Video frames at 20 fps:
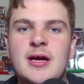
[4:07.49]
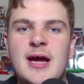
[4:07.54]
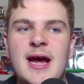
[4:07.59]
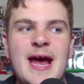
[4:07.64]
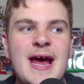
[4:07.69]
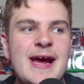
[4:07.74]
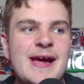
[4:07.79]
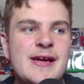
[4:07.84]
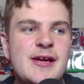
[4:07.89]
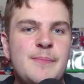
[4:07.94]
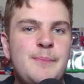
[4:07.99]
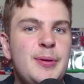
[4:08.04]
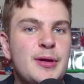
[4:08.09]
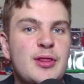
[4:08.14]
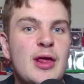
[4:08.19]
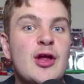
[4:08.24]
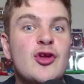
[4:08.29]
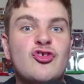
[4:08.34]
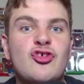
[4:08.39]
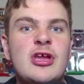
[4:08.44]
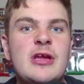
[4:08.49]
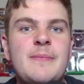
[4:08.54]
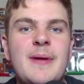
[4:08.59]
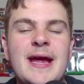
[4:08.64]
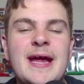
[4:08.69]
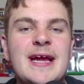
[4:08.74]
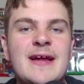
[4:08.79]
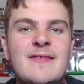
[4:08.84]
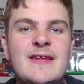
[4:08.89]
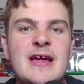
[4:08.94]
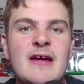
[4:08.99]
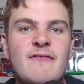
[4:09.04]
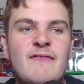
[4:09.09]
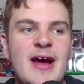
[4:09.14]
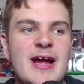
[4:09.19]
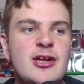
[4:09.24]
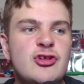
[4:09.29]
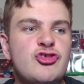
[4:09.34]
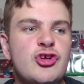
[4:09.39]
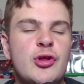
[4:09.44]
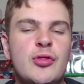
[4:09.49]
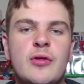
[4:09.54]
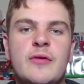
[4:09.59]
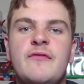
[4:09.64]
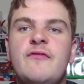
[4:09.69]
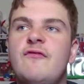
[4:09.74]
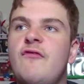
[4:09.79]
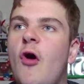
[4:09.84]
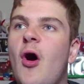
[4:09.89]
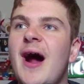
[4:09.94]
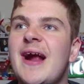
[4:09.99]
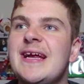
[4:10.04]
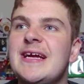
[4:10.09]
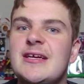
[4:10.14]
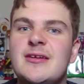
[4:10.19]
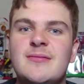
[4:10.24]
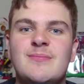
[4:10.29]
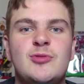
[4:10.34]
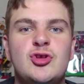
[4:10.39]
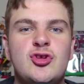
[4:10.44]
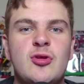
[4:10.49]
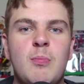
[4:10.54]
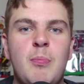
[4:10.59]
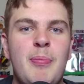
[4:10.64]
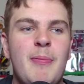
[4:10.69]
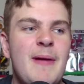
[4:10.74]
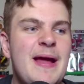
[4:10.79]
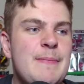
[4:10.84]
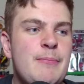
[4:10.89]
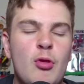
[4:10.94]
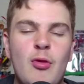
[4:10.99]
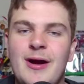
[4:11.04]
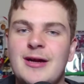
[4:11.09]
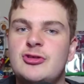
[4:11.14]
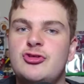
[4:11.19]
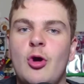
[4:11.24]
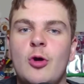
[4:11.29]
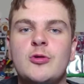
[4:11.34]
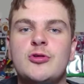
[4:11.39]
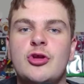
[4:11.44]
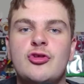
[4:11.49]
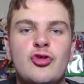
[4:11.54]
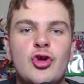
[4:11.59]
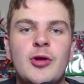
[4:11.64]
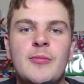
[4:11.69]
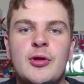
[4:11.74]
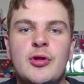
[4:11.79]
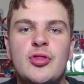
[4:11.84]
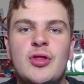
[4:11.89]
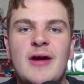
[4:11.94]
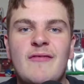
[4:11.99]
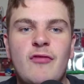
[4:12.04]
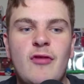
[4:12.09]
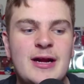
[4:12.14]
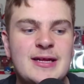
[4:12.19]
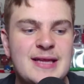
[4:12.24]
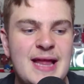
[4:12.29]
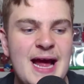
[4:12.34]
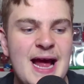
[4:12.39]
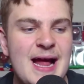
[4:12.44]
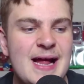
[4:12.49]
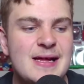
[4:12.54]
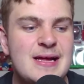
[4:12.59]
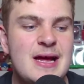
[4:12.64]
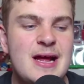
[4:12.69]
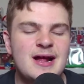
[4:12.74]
and potentially being in the Avengers and fighting people like Doctor Doom and stuff like that,